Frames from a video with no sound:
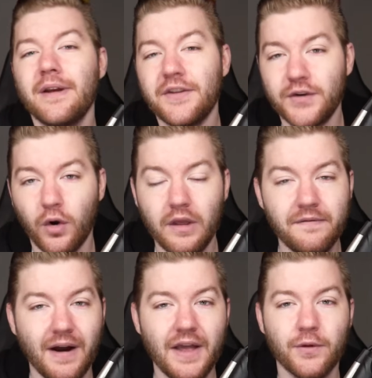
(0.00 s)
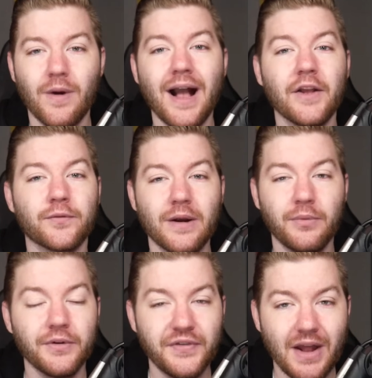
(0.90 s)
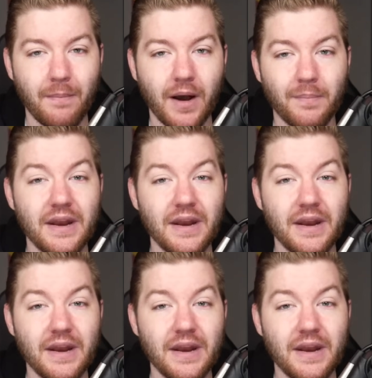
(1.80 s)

It's totally fine. The Rockets were able to step up,